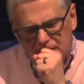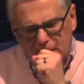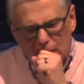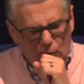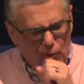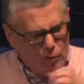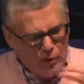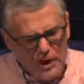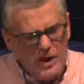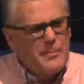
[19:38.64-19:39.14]

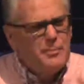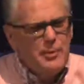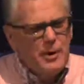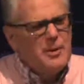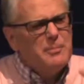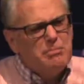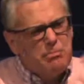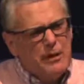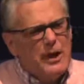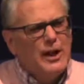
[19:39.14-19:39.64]
Really pretty
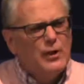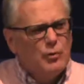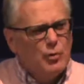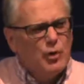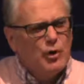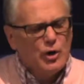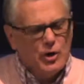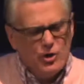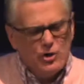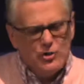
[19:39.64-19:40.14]
blunt
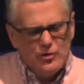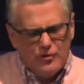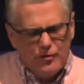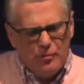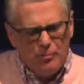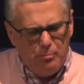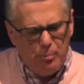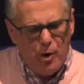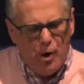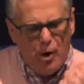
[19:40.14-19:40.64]
words
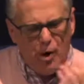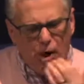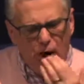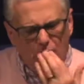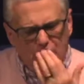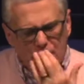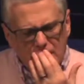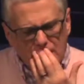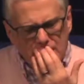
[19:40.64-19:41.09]
from Paul.